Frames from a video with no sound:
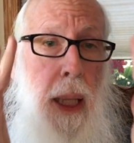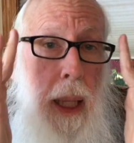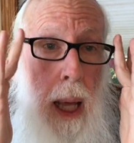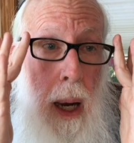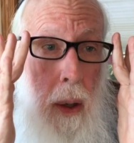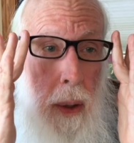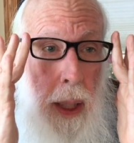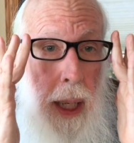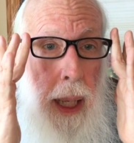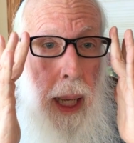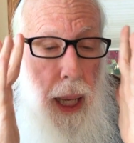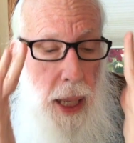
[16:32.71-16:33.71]
The other
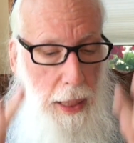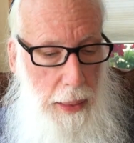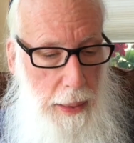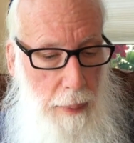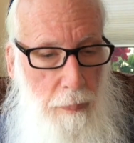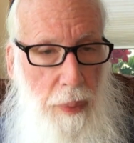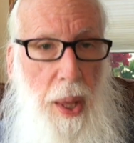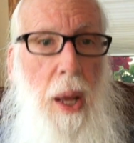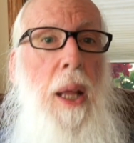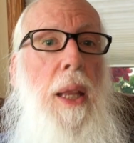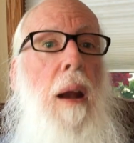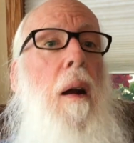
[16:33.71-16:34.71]
thing is,
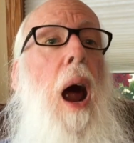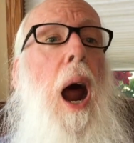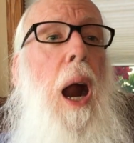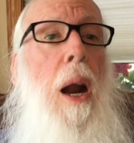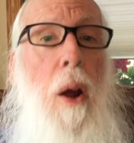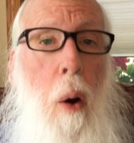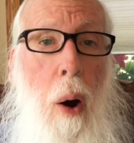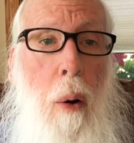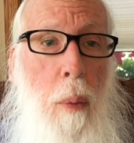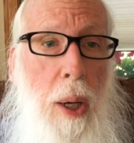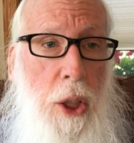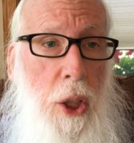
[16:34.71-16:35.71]
there are no
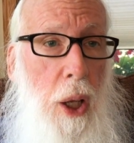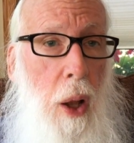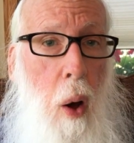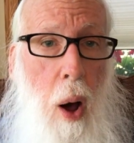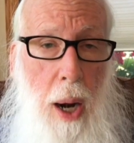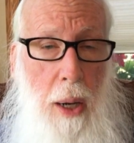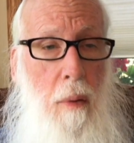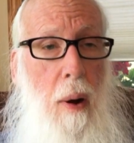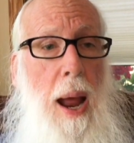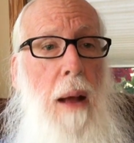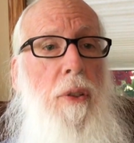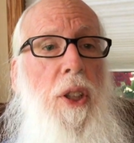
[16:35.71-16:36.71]
original
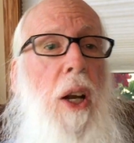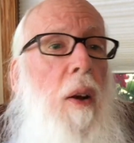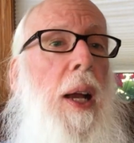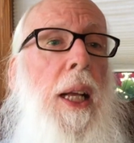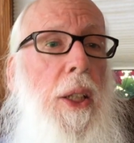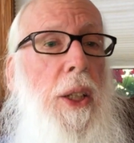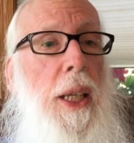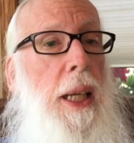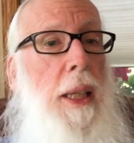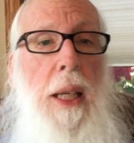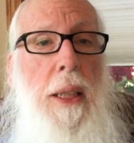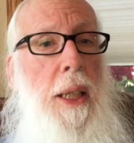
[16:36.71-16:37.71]
autographs. There is,
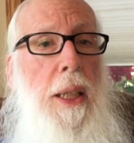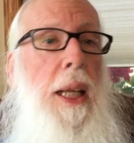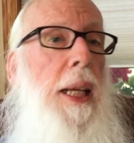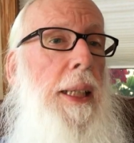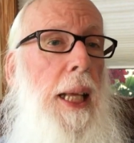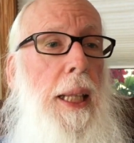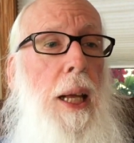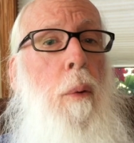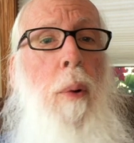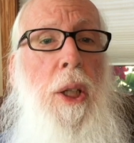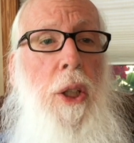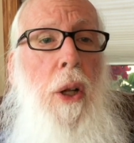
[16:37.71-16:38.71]
he said, he said the
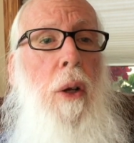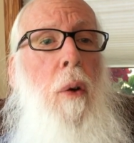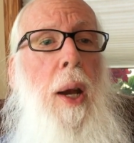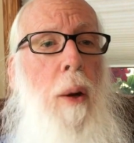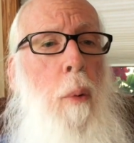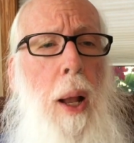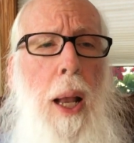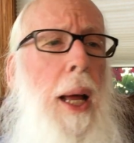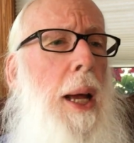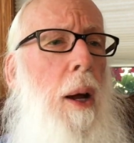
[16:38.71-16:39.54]
original Greek. Well,